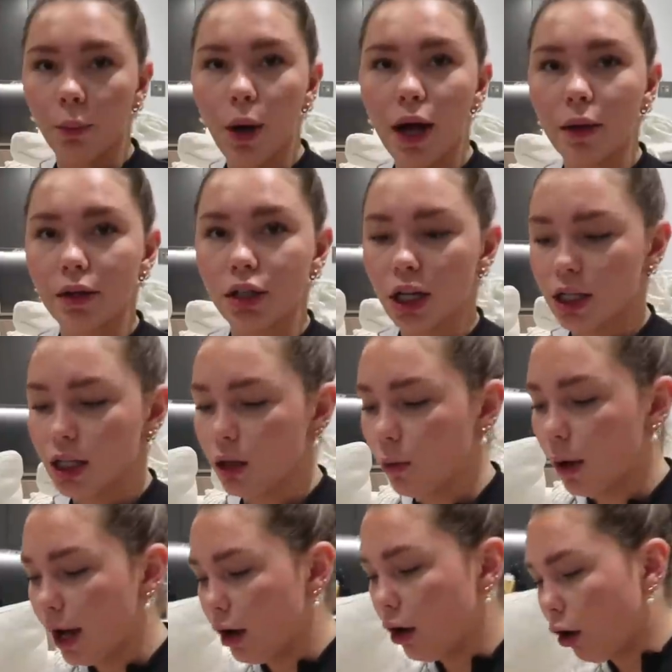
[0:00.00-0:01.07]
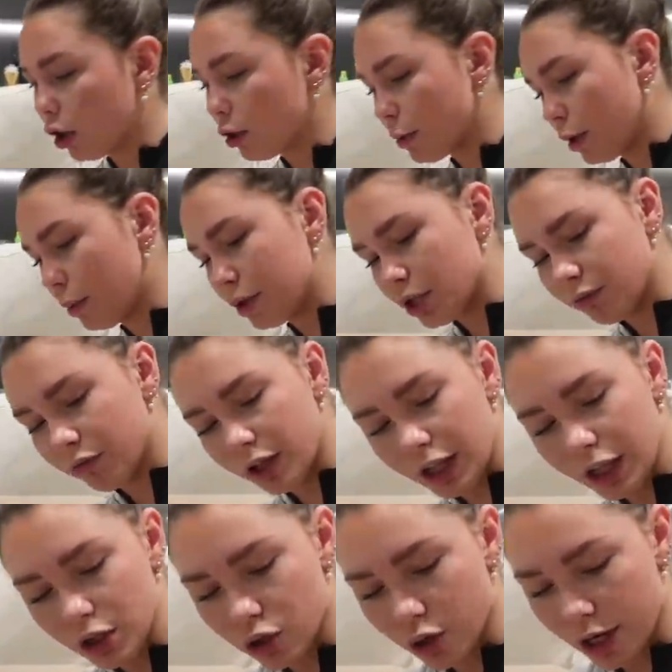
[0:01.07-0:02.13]
working with JD quite a lot at the moment, which I'm really
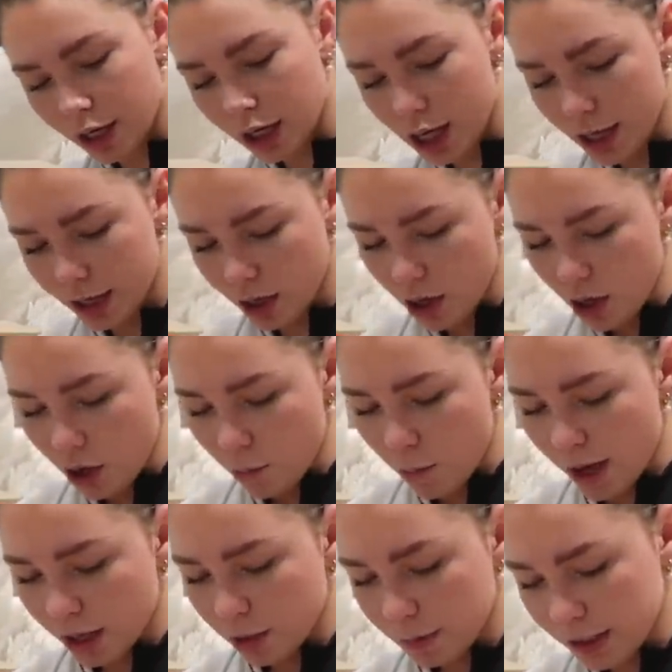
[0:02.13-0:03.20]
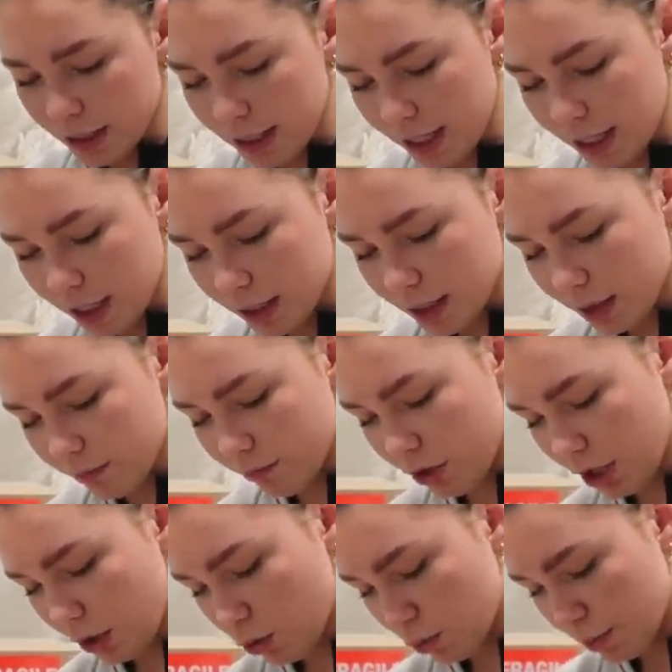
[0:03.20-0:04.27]
enjoying, like working with Adidas and
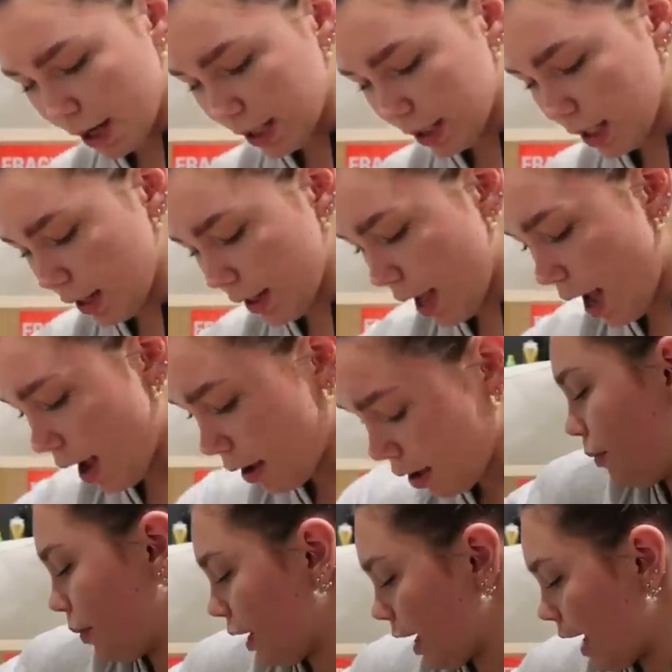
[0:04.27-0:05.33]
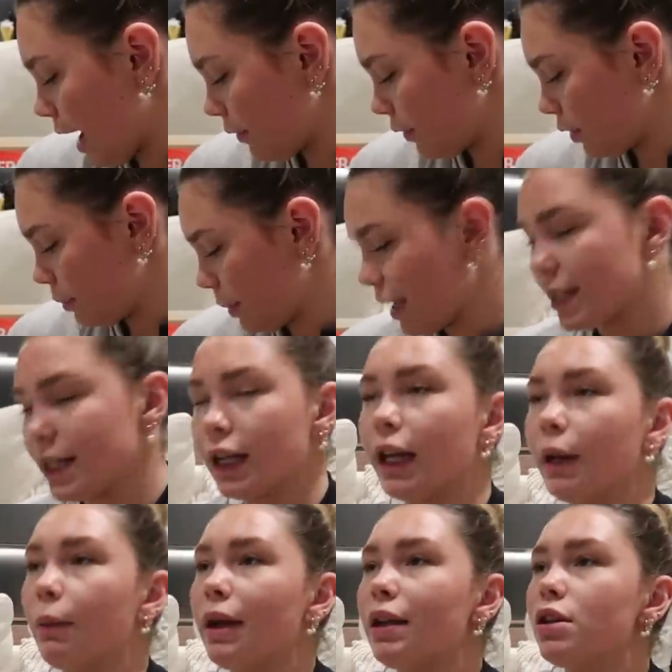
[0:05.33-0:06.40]
really cool brands like that. But I haven't,
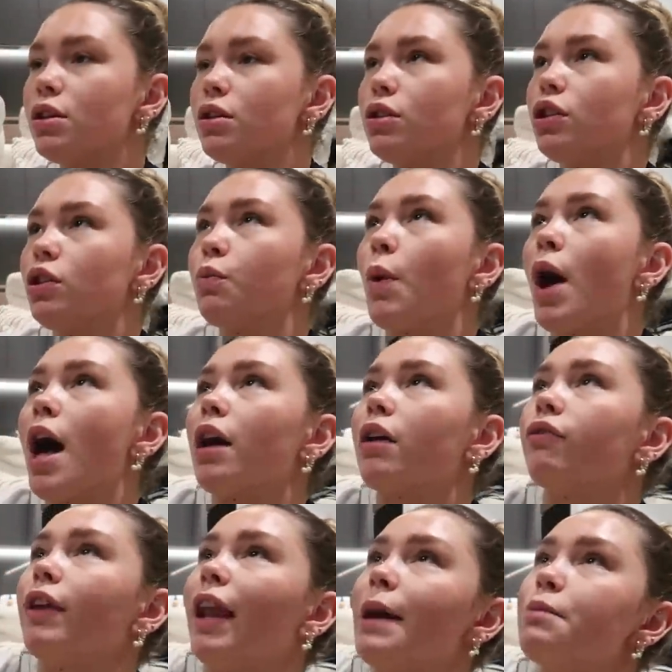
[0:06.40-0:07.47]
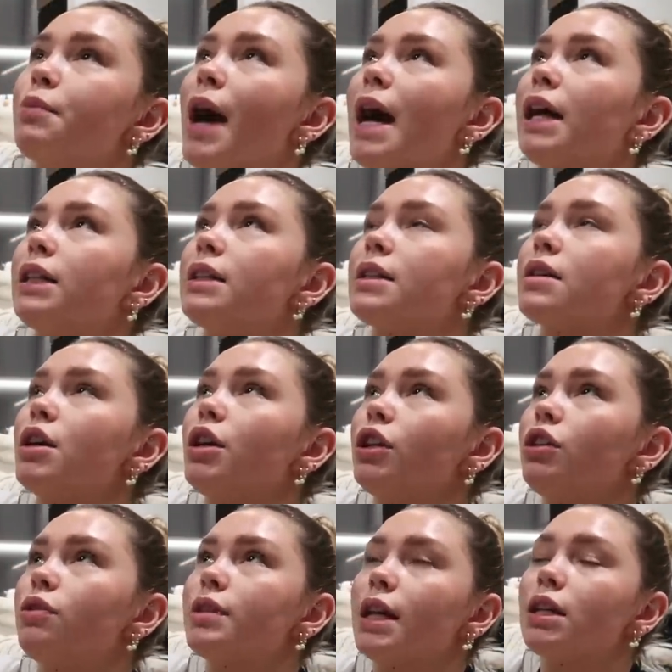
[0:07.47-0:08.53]
basically, when you work for like brands,
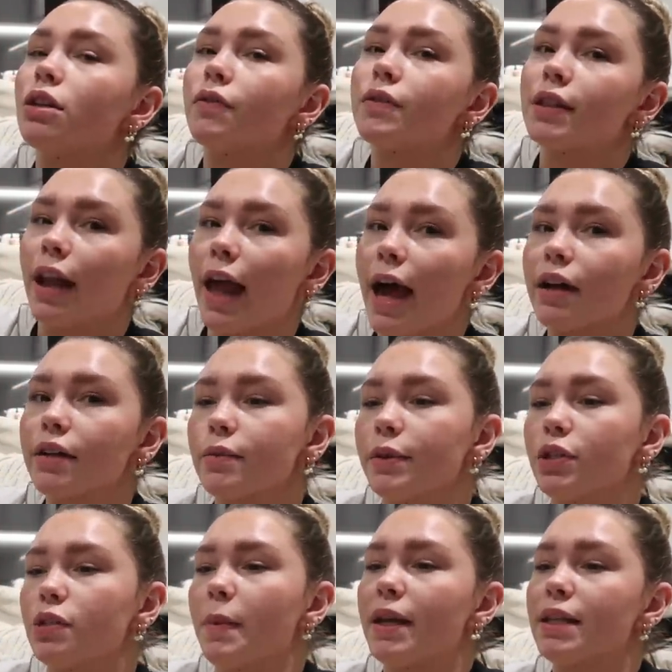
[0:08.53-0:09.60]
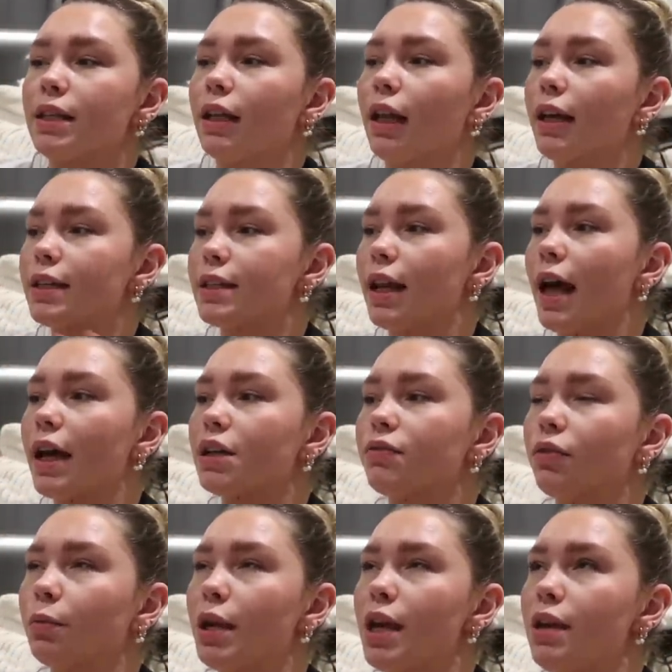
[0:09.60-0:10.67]
you send off selects, which is basically like selects
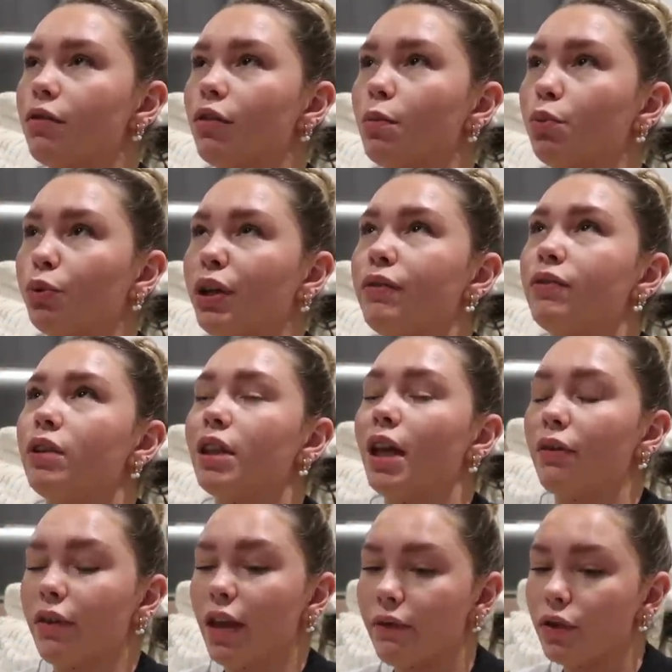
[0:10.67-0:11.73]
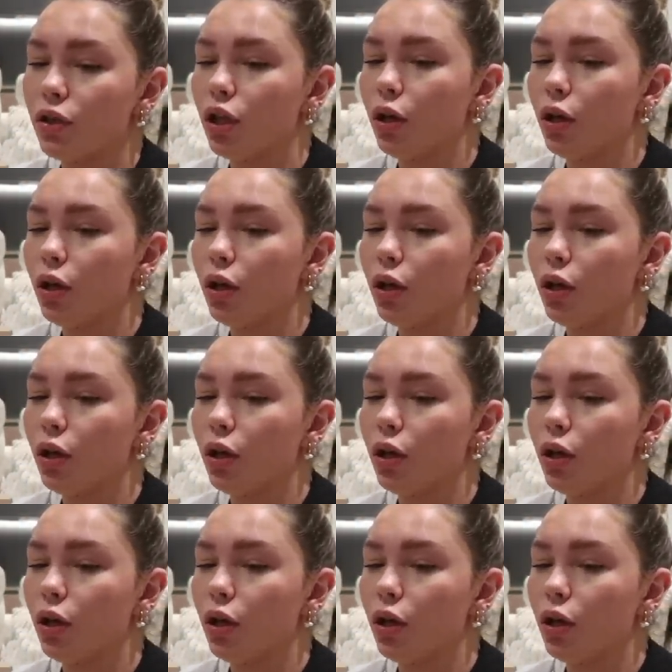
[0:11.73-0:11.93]
from either a brief that they've given